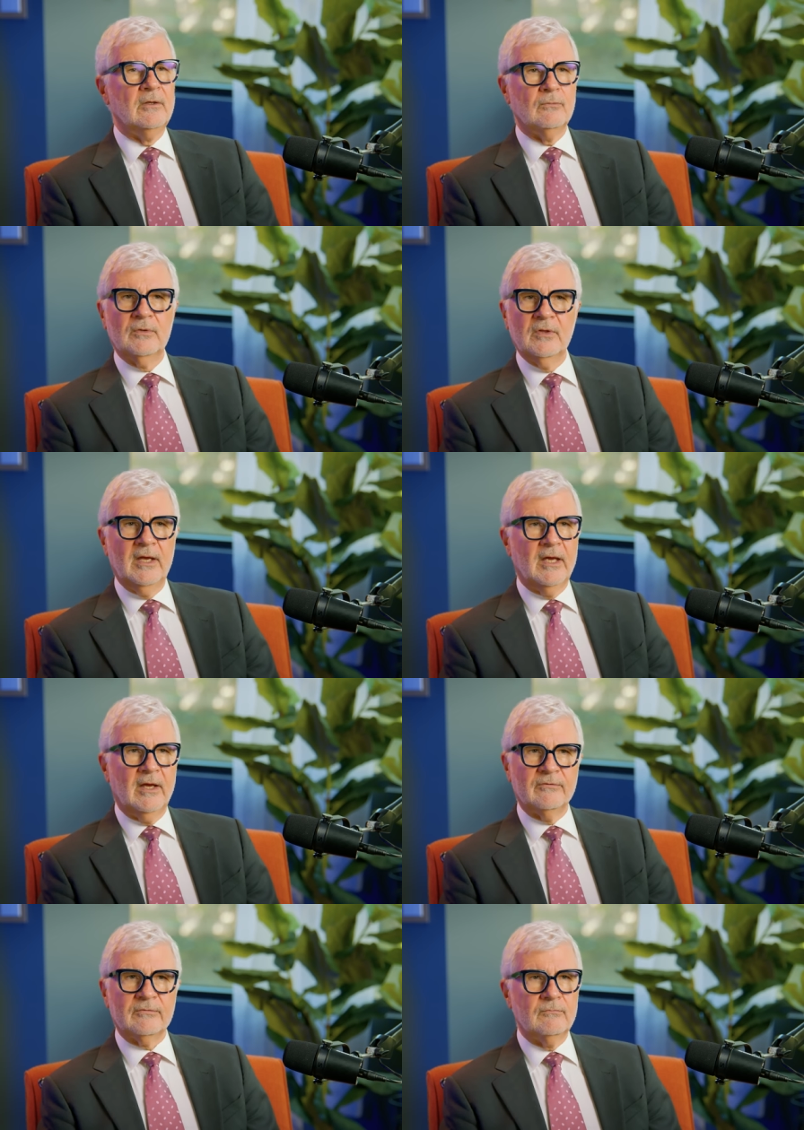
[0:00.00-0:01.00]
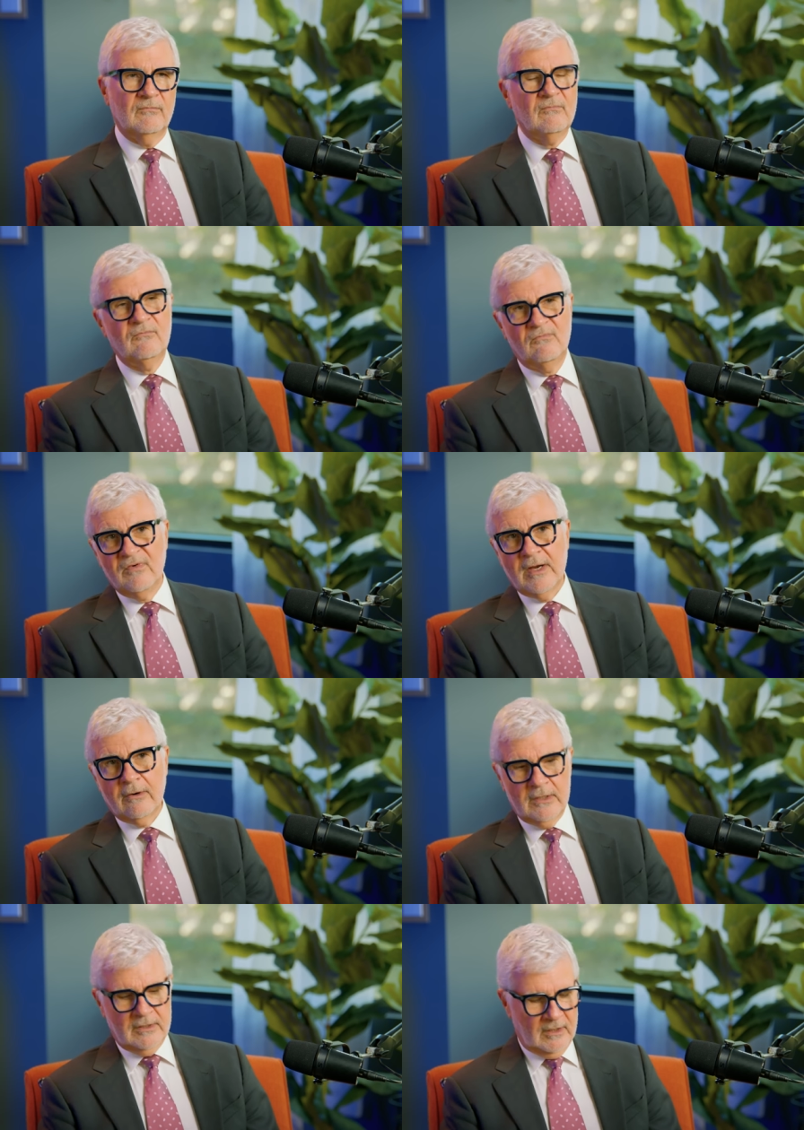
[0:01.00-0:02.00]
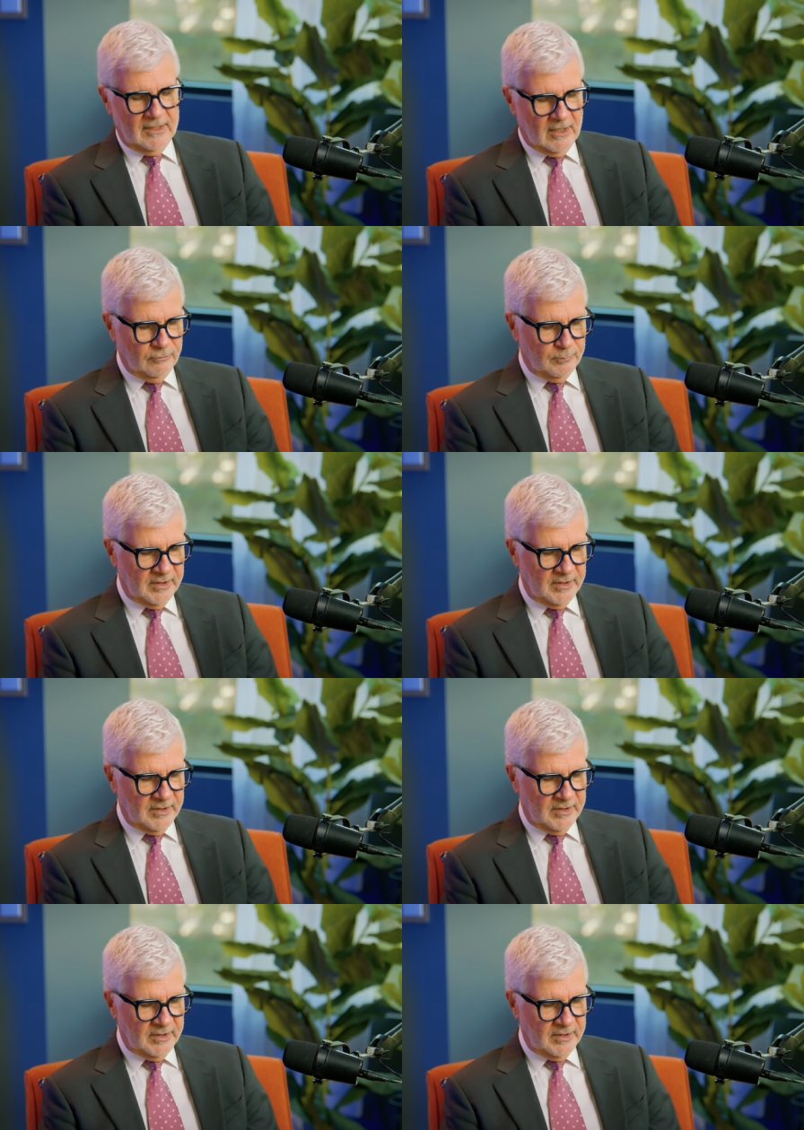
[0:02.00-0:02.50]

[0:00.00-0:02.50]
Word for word: It really has very little health